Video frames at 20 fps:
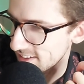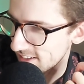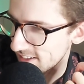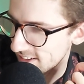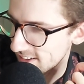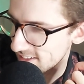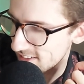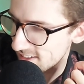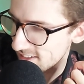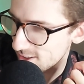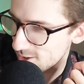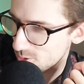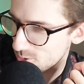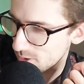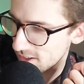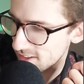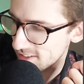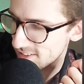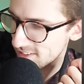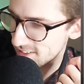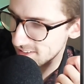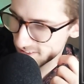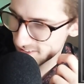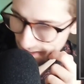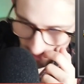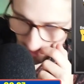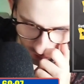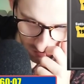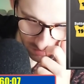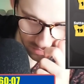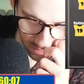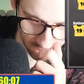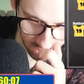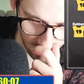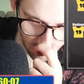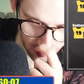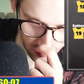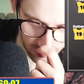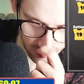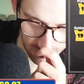He did take quite the
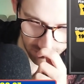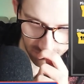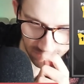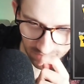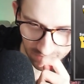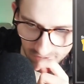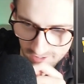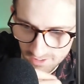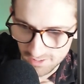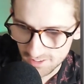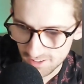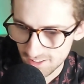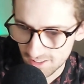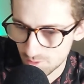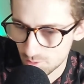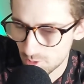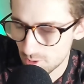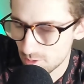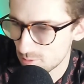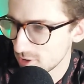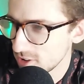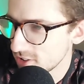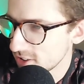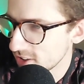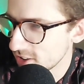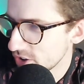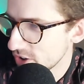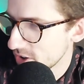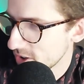knock, and they won't risk it.